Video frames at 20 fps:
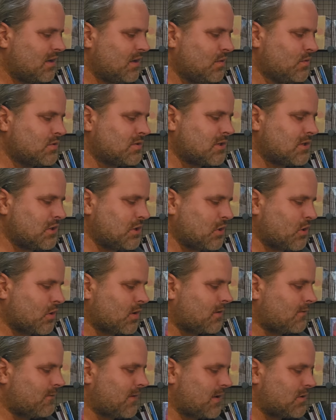use in
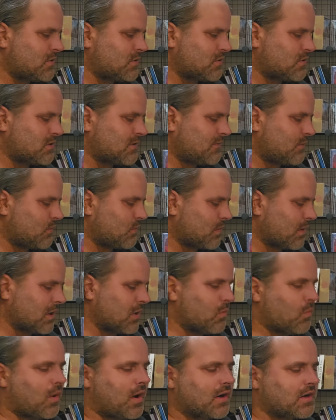your adventures if you
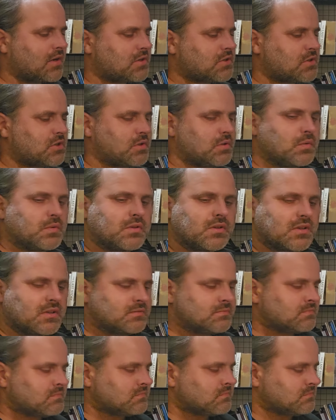really wanted to.
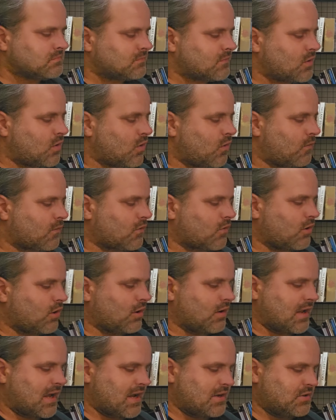
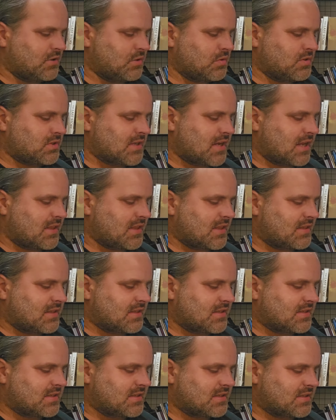Overall, I do say that
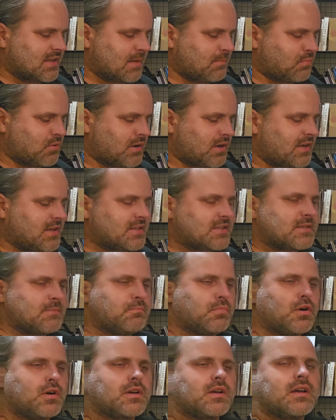this is a pretty decent
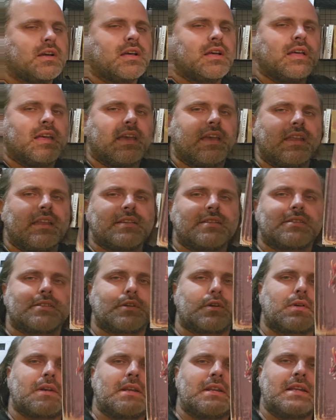book. It is
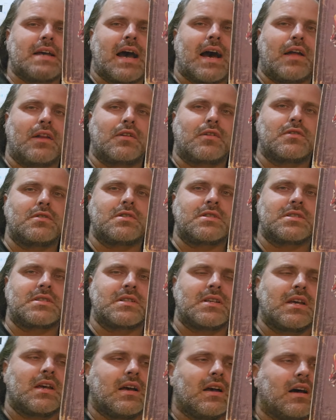$30.
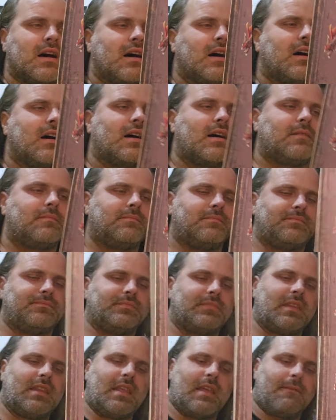
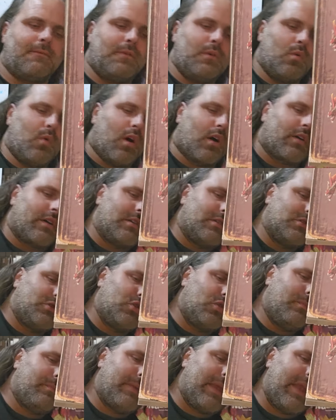If you are
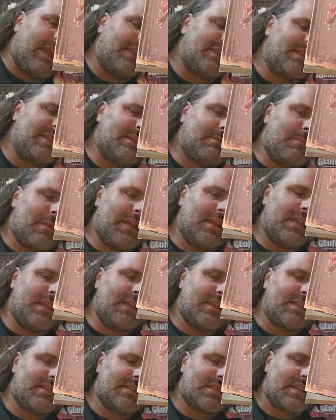into painting
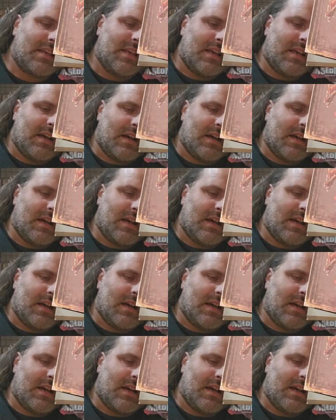minis,